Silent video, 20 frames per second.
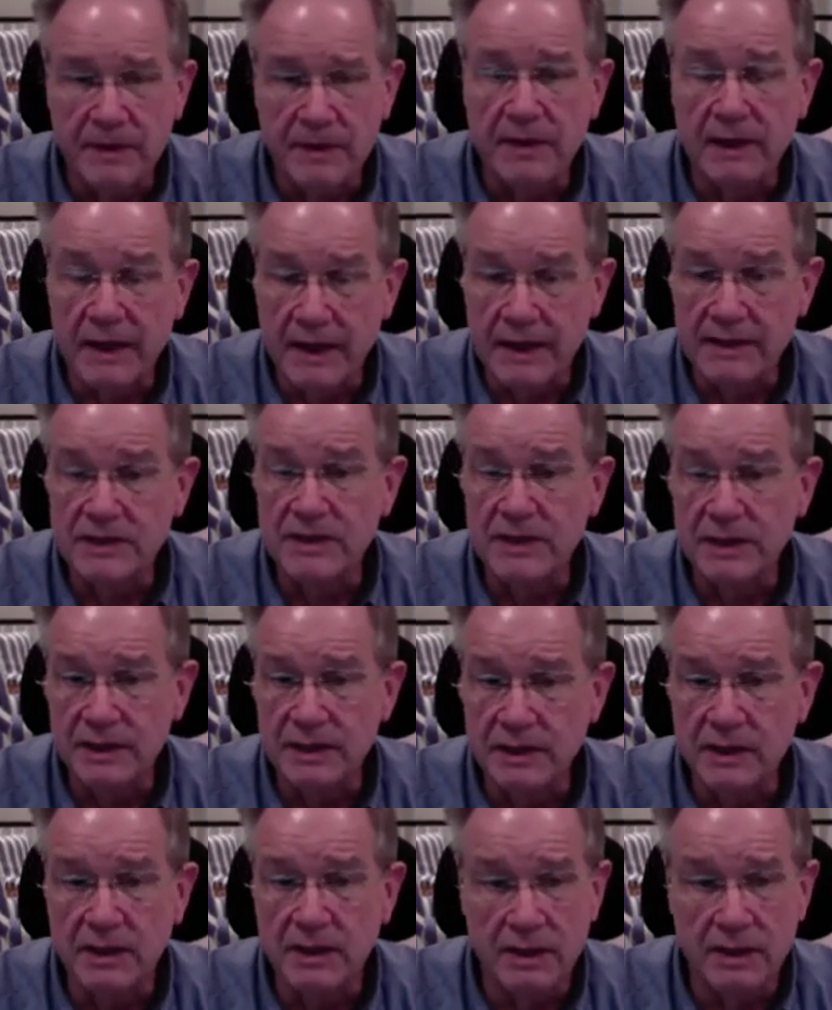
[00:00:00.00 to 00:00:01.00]
The next thing
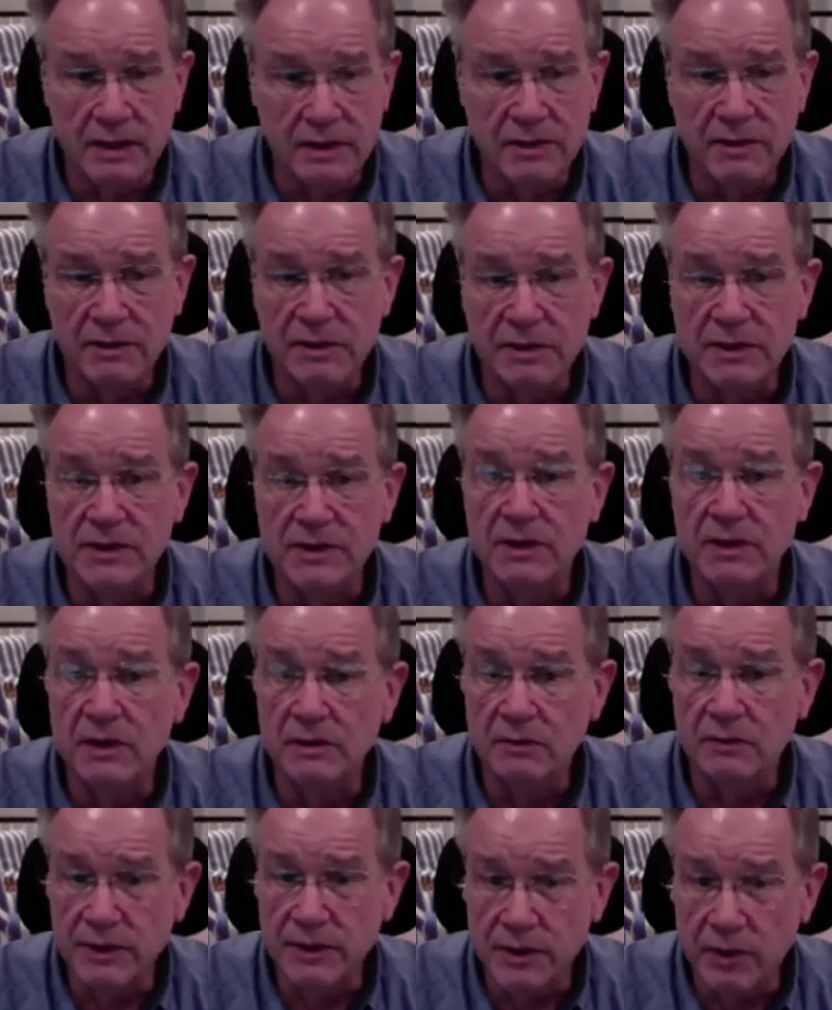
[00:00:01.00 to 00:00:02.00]
they're going to do is going to
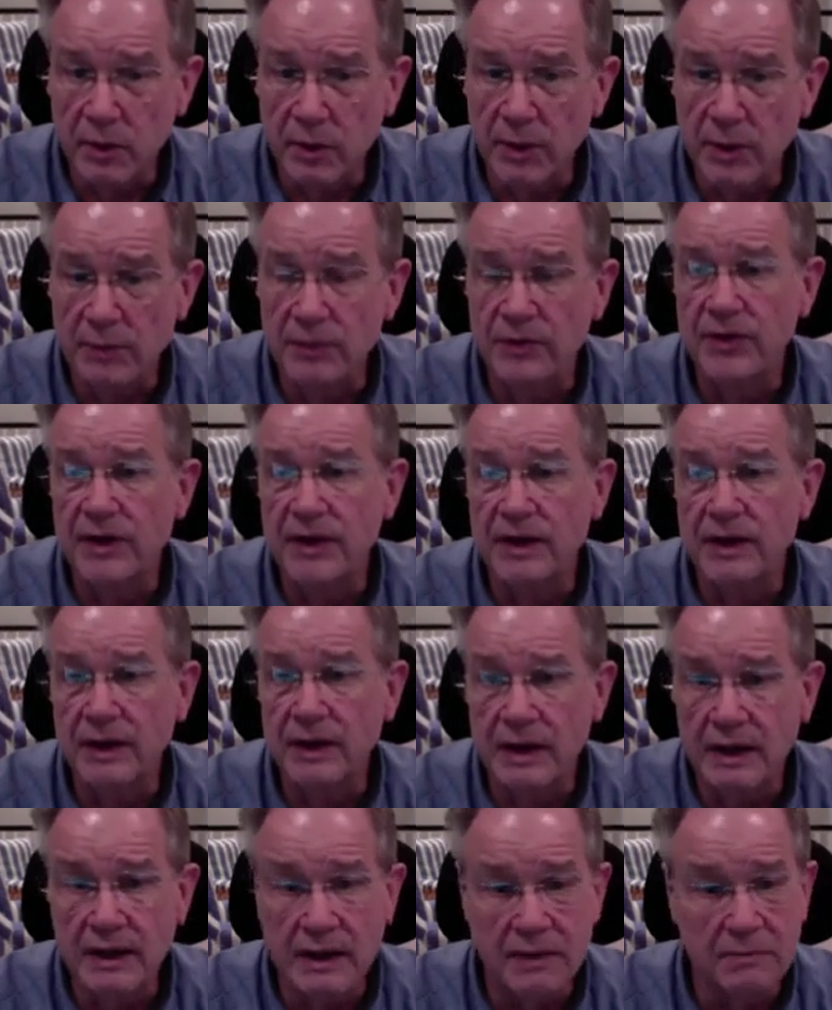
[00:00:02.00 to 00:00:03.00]
read your website,
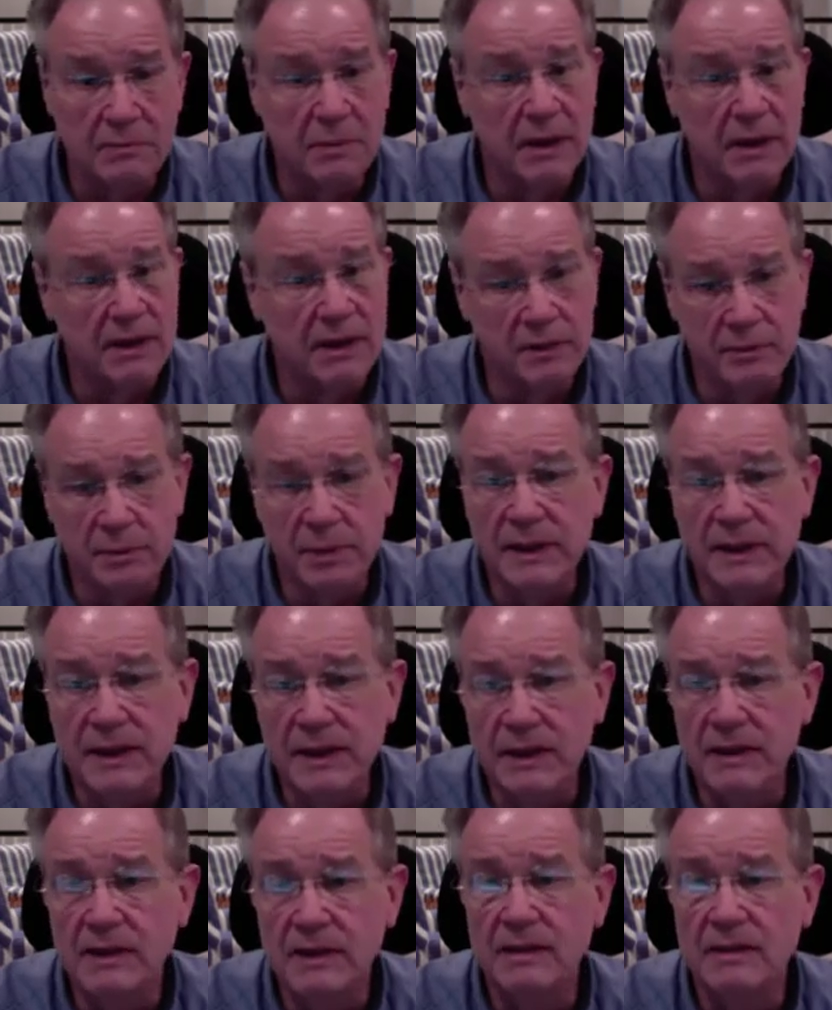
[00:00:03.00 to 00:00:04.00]
and it better
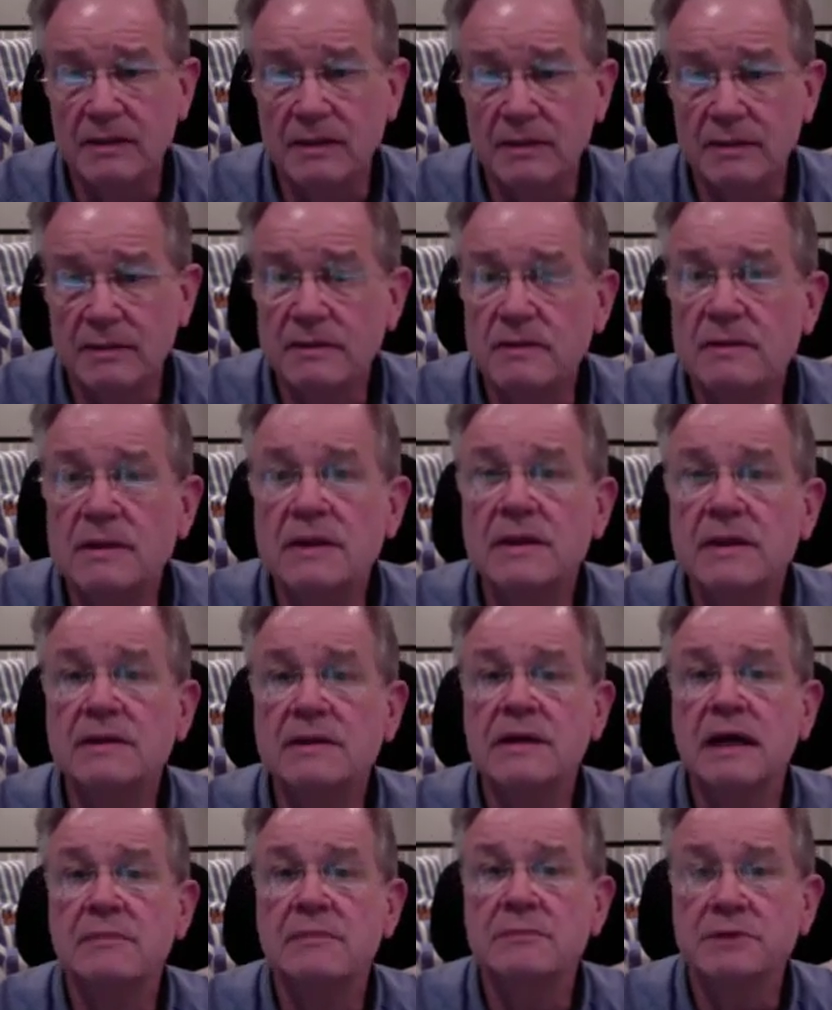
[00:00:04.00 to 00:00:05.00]
be in
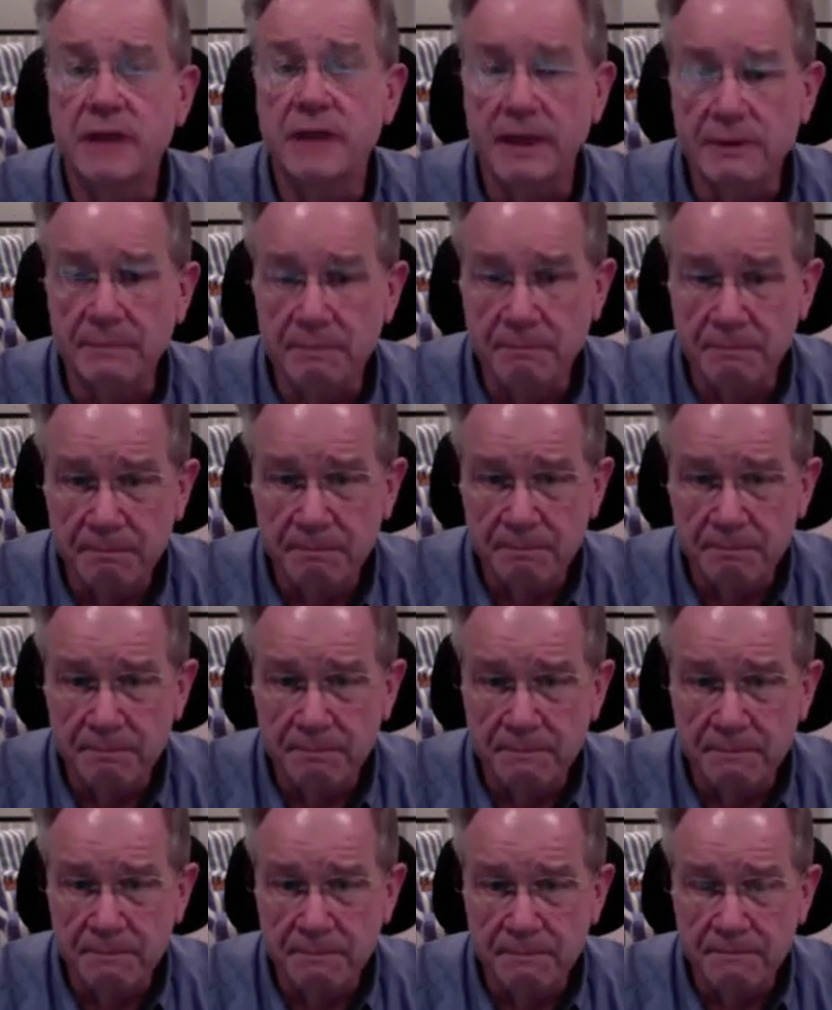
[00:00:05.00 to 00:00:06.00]
top shape.
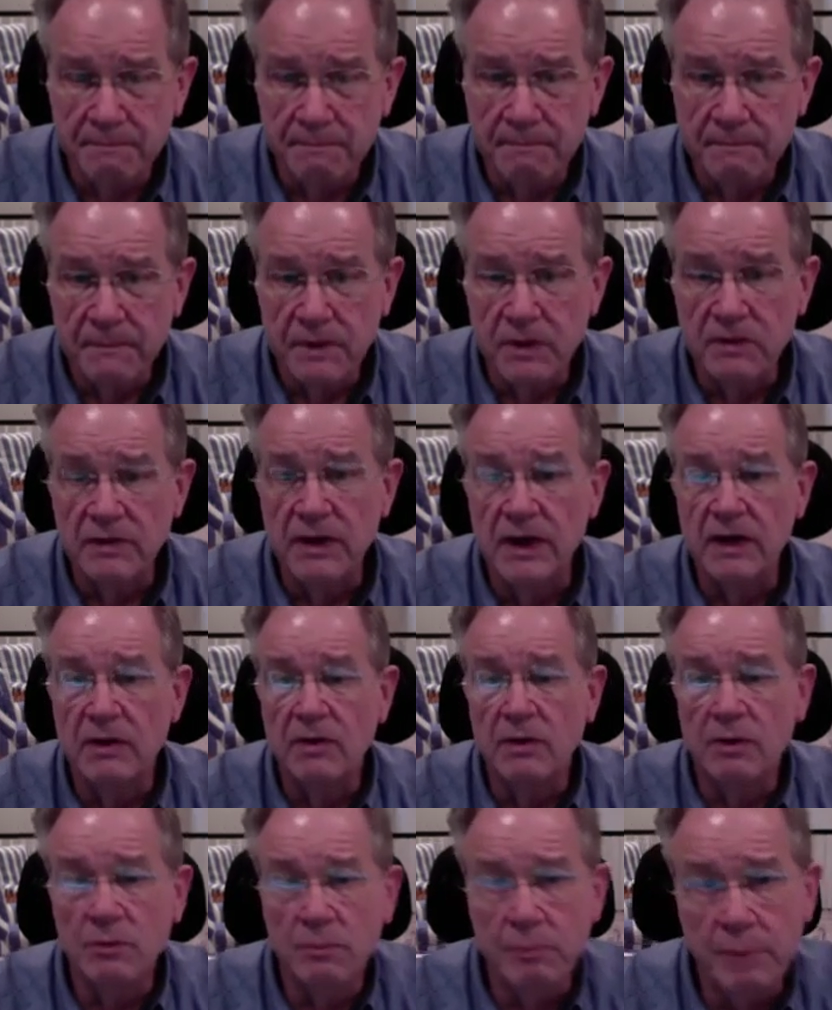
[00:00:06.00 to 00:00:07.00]
You've got a
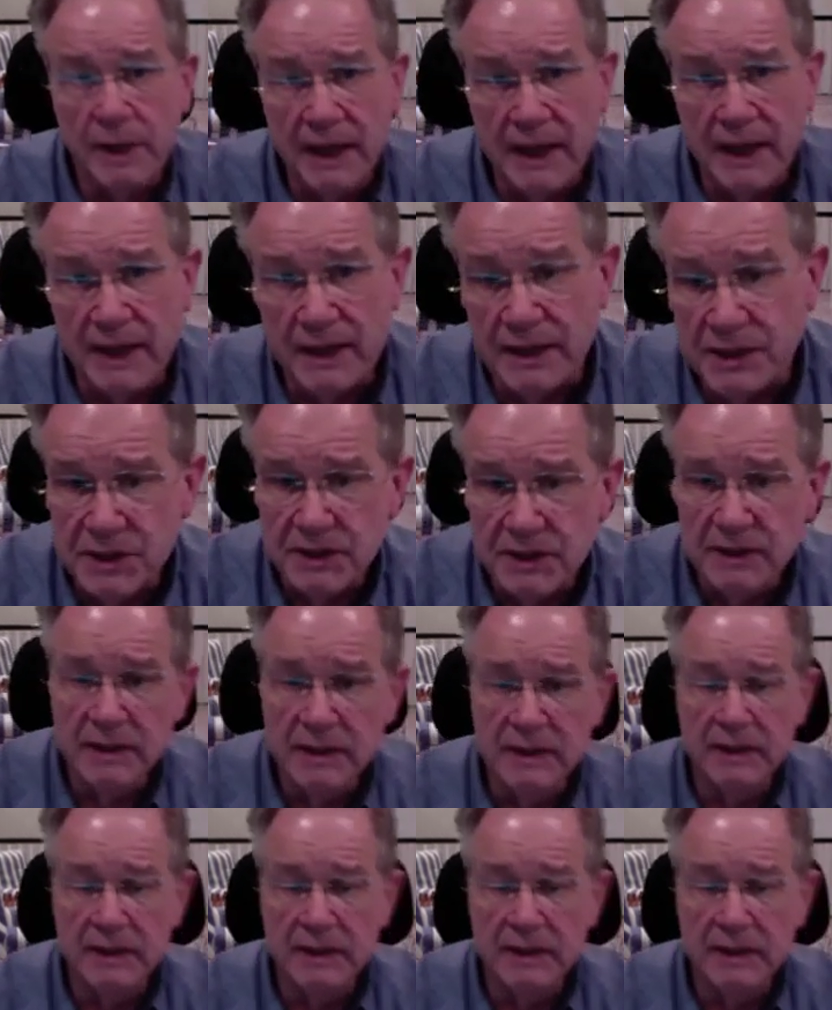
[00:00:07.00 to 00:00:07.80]
home page